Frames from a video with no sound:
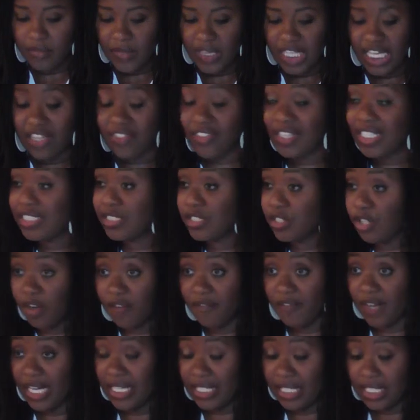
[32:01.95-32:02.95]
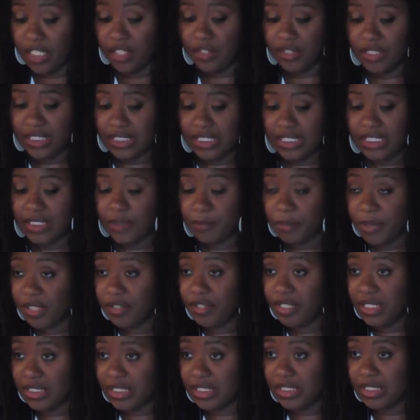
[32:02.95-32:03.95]
These are vicarious
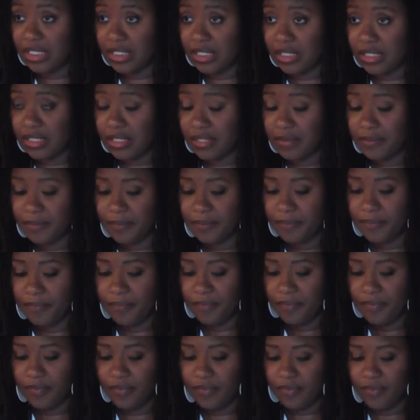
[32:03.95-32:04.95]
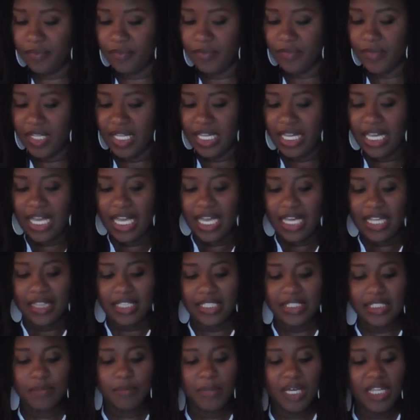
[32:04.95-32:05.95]
experiences.
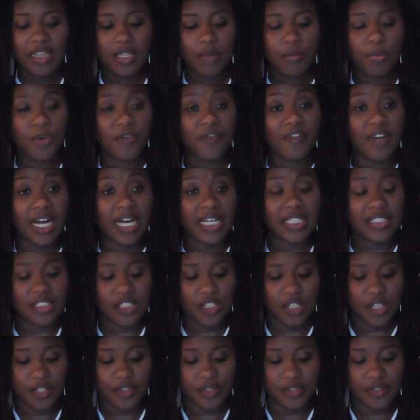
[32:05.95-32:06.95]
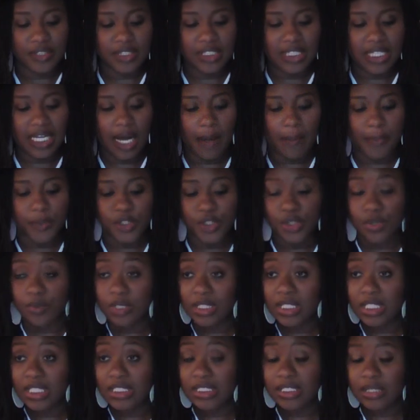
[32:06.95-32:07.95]
This method provides learners the
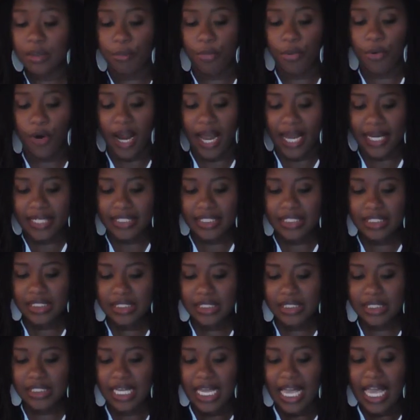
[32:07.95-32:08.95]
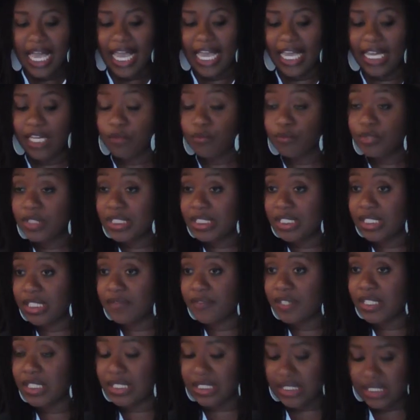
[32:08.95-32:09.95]
opportunity to practice and
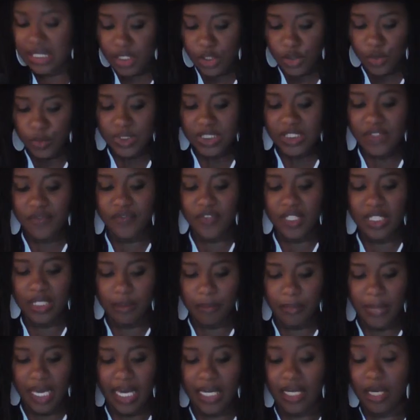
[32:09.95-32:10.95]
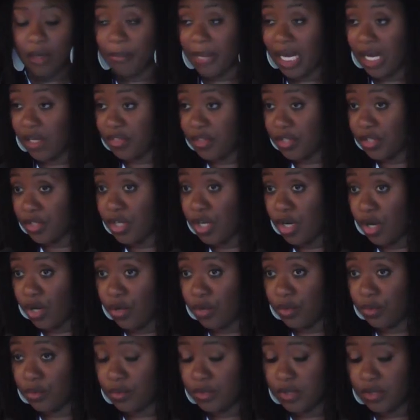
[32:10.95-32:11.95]
receive continuous feedback about their
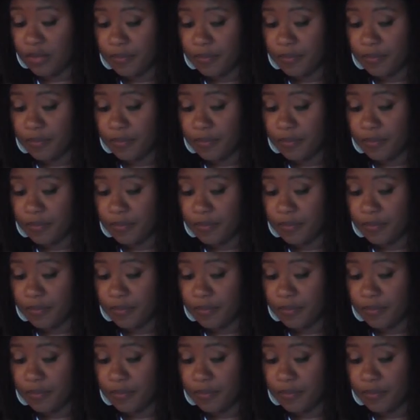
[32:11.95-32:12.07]
code.